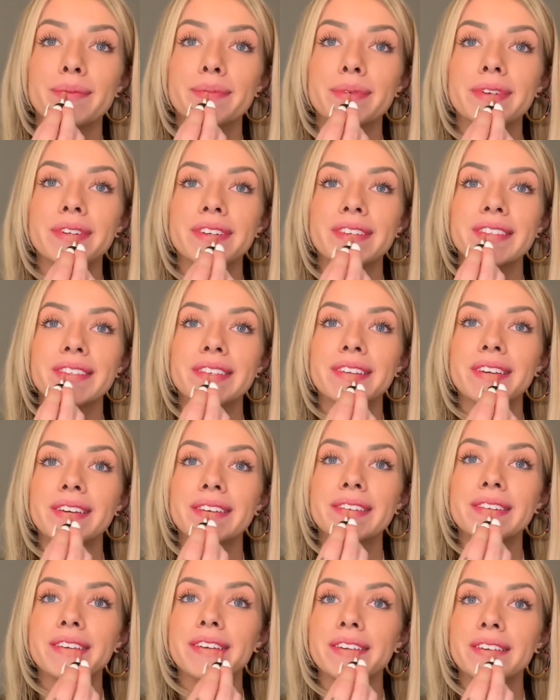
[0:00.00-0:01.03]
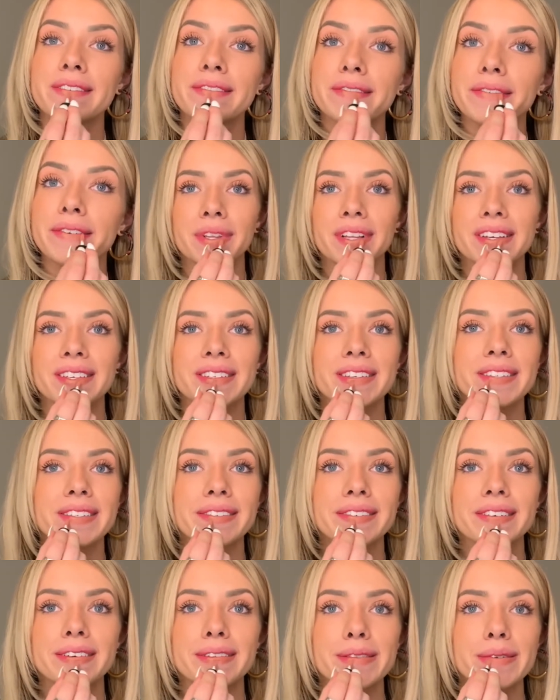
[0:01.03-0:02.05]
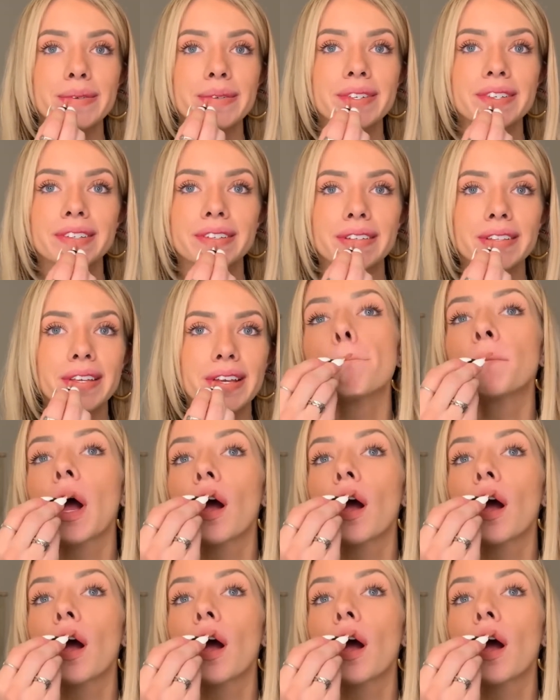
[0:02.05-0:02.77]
pronunciation of places around the world.